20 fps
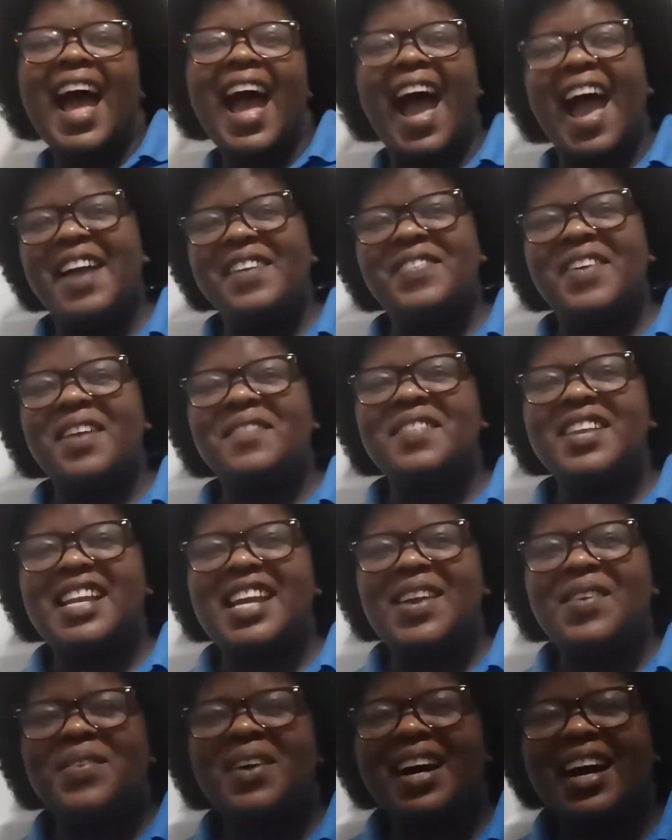Hi
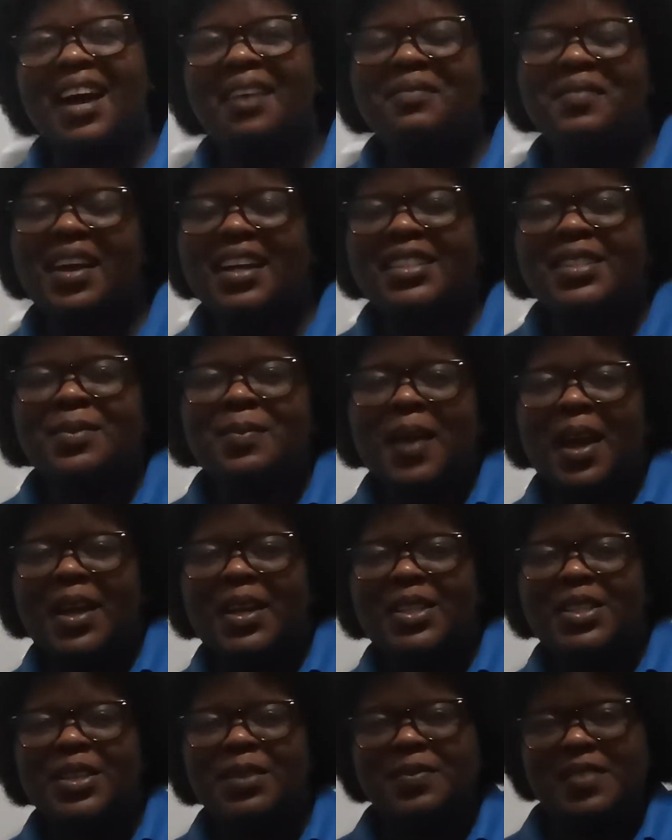family, welcome back to my
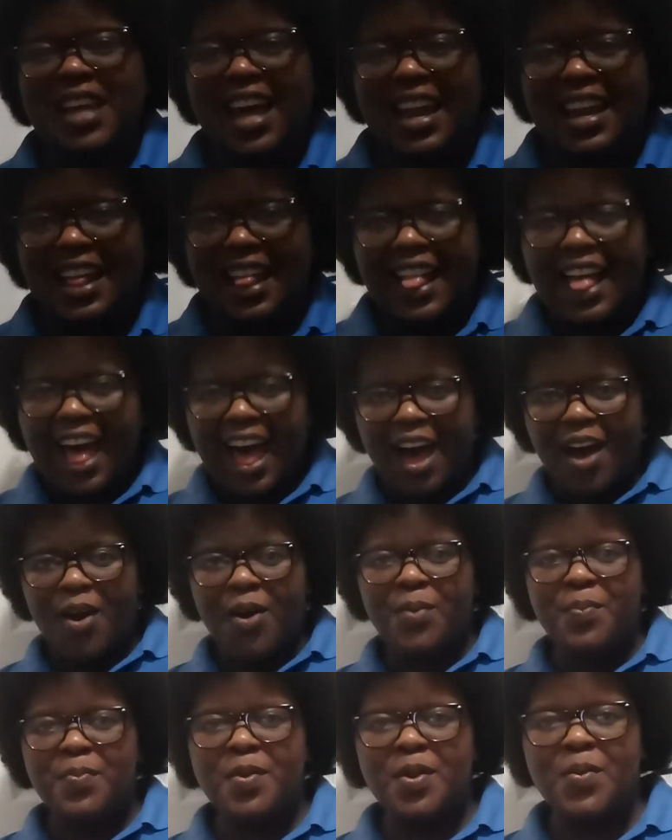YouTube channel. I
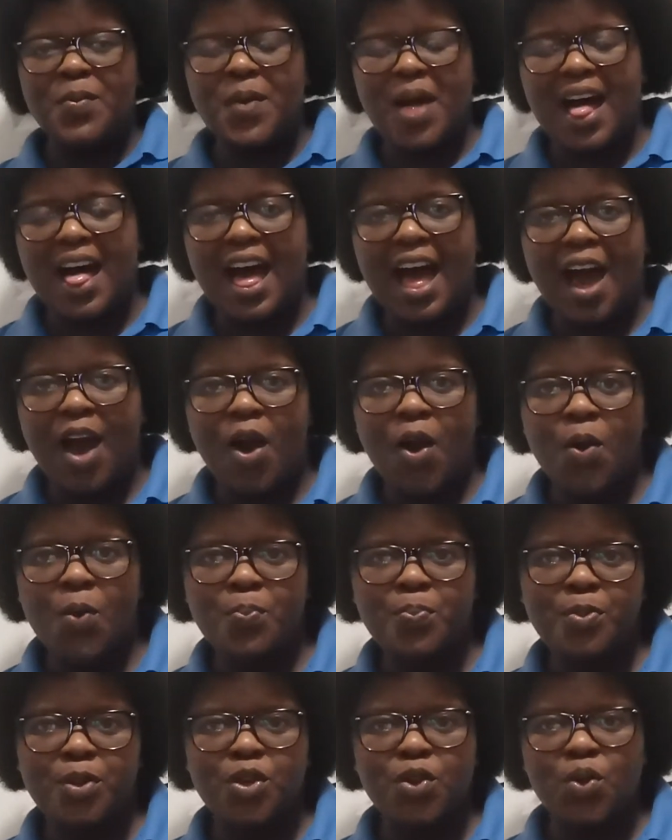hope you're well. I
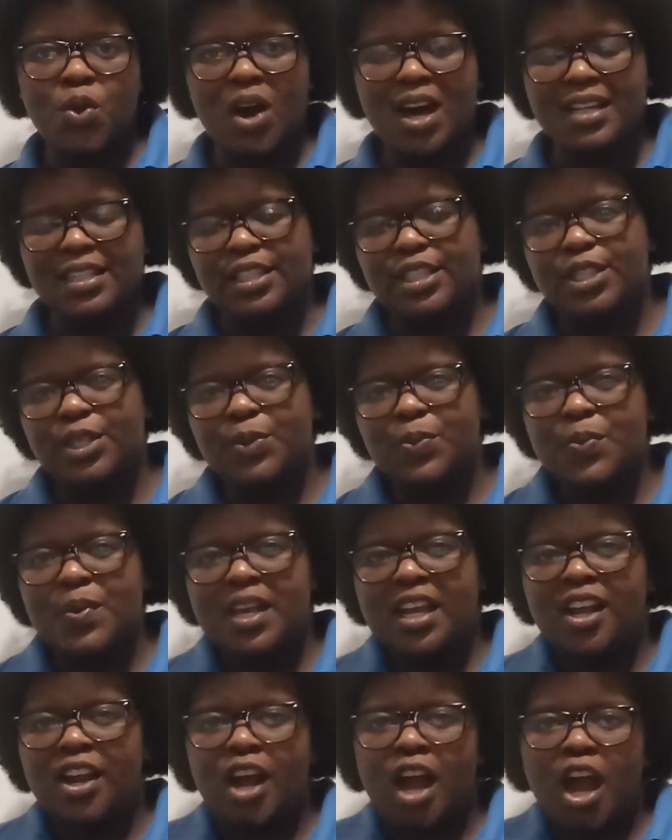hope you are
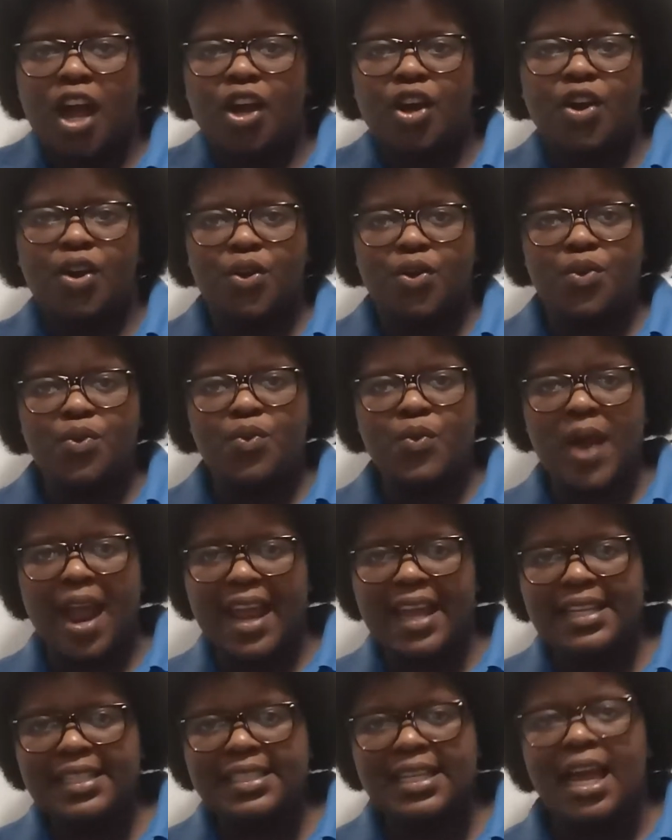doing
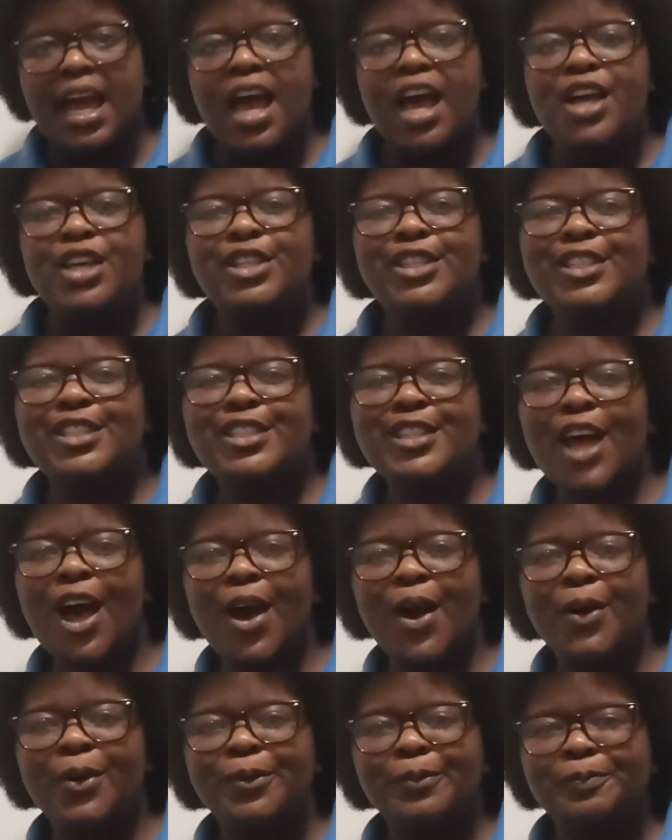great.
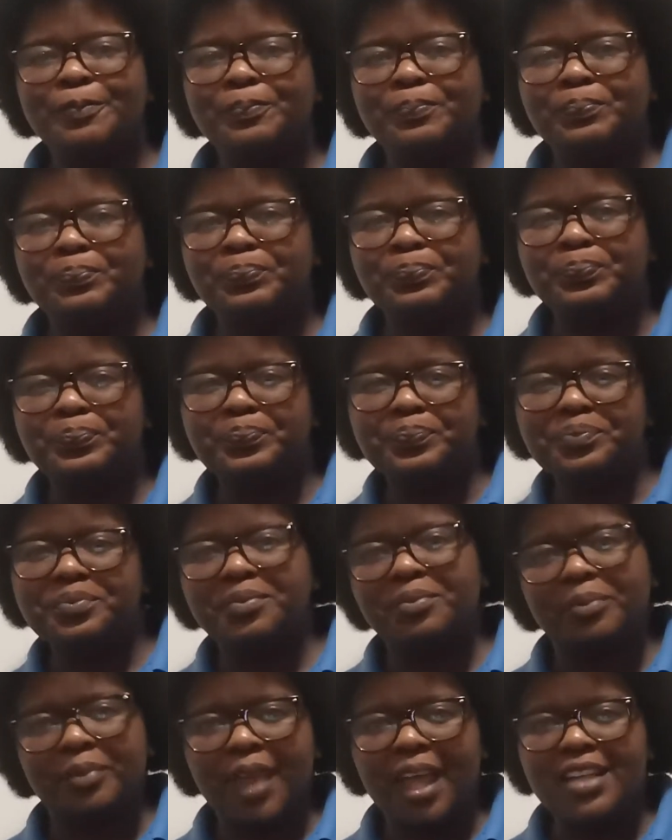So,
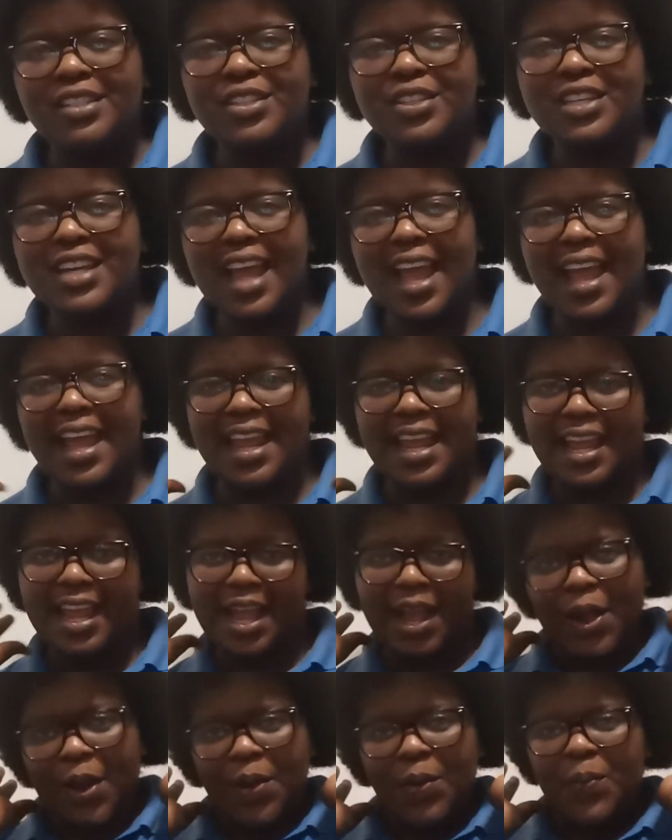today
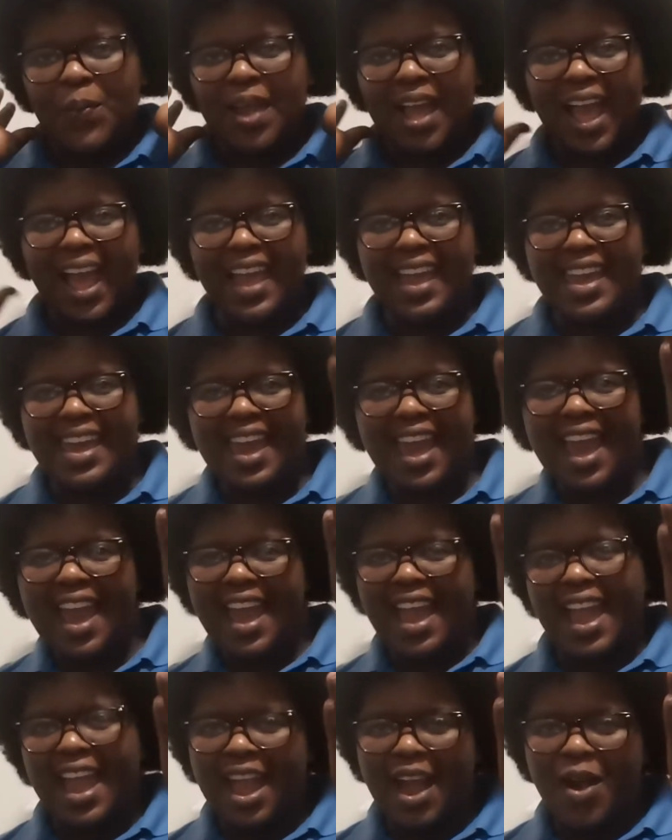we are
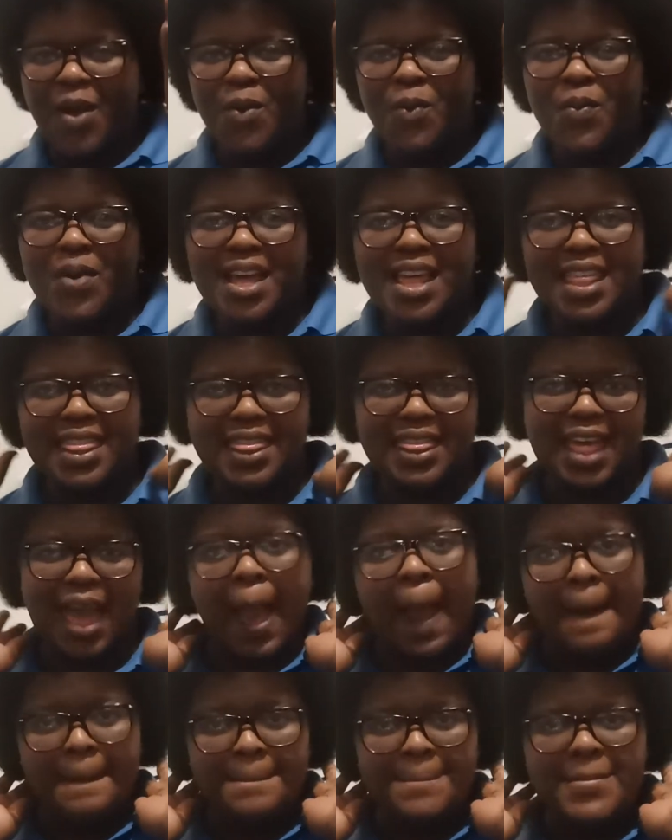here with
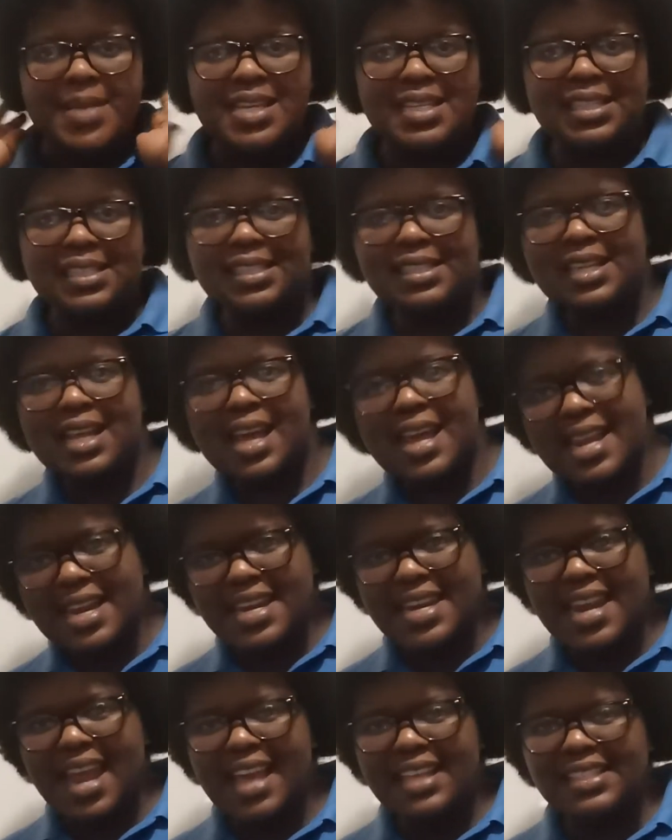Miss
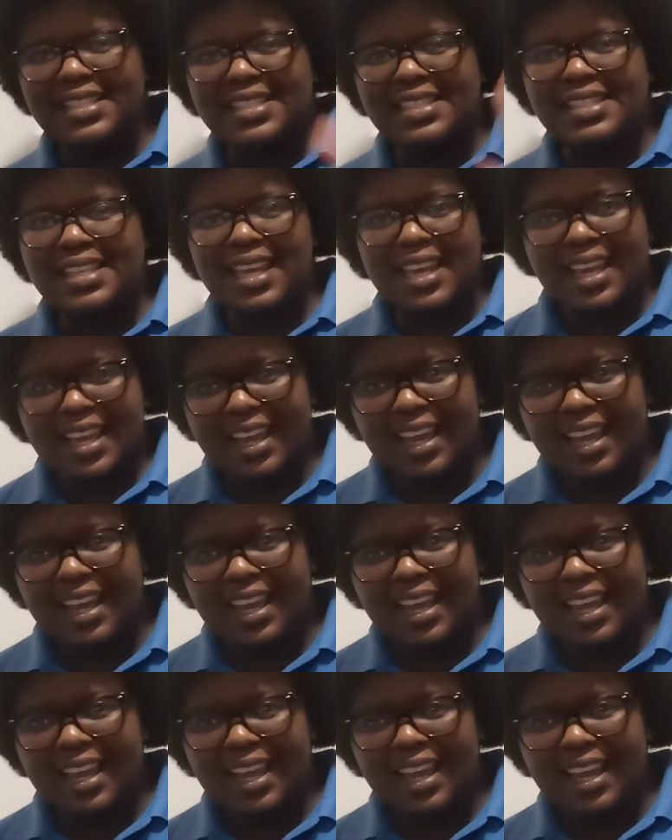Nancy.